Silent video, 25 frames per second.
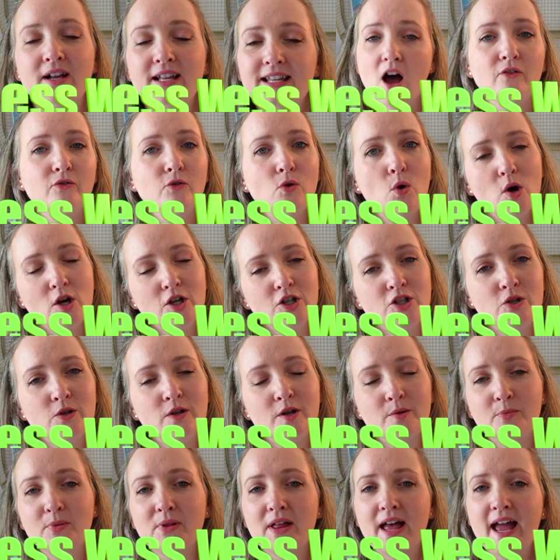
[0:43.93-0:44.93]
Of course, you
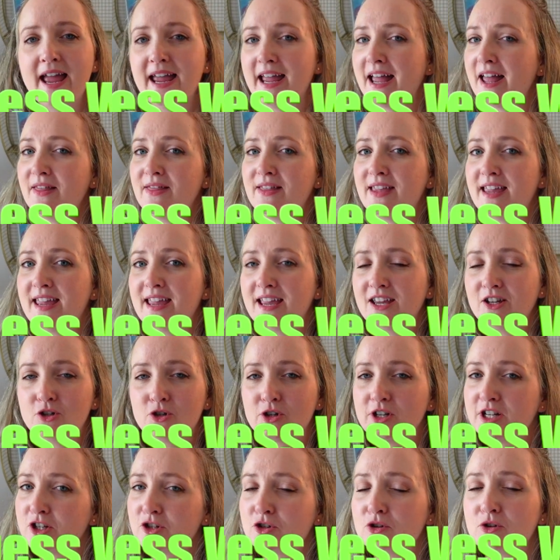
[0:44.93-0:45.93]
could play the
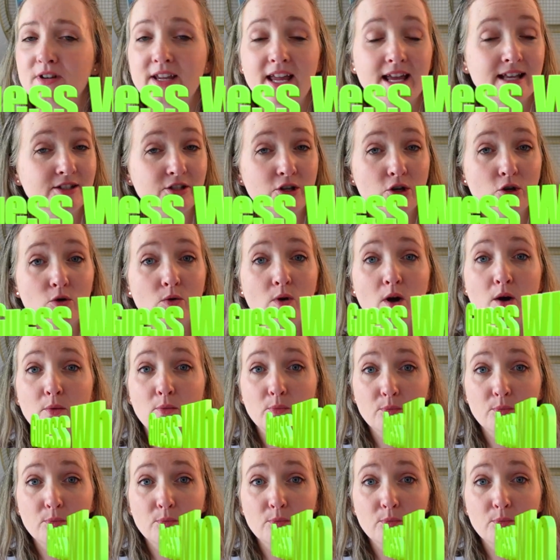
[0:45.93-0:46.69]
traditional Guess Who